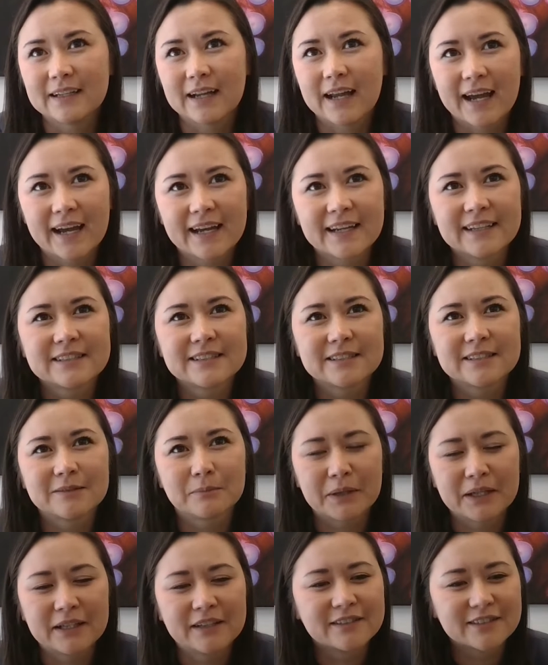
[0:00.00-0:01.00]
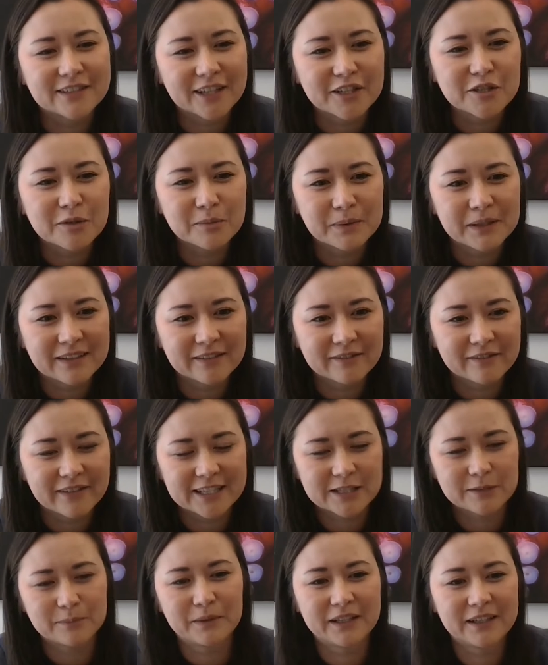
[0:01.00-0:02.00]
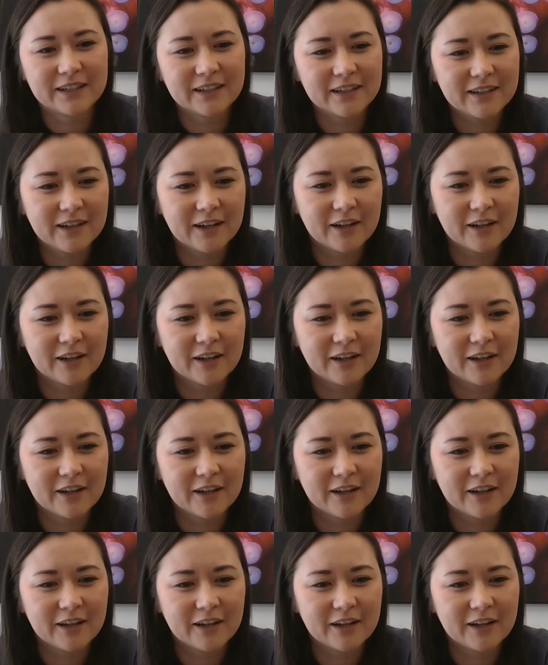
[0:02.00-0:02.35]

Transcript: has been such a big investment